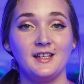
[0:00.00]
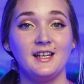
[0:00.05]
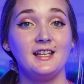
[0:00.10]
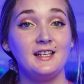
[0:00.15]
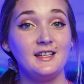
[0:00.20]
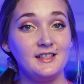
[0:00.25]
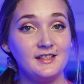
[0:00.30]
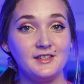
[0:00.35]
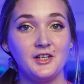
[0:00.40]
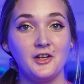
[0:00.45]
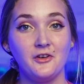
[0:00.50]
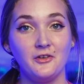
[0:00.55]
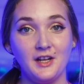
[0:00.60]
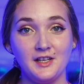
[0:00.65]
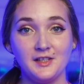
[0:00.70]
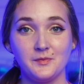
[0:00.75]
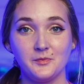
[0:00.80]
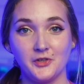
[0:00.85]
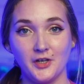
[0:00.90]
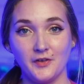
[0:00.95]
It is known
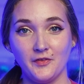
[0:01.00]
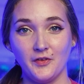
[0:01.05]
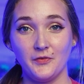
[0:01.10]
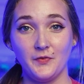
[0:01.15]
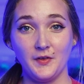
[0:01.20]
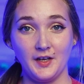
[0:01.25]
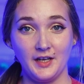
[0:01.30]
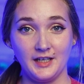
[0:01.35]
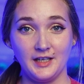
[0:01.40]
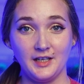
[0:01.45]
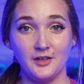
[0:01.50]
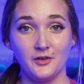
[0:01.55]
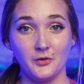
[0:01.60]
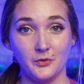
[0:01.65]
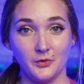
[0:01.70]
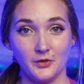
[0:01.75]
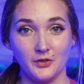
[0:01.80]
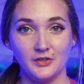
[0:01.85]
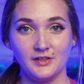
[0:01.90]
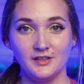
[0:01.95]
as more of a finicky
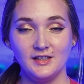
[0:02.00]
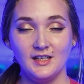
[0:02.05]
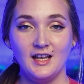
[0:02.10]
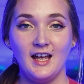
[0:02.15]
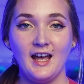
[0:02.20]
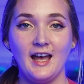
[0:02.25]
coral.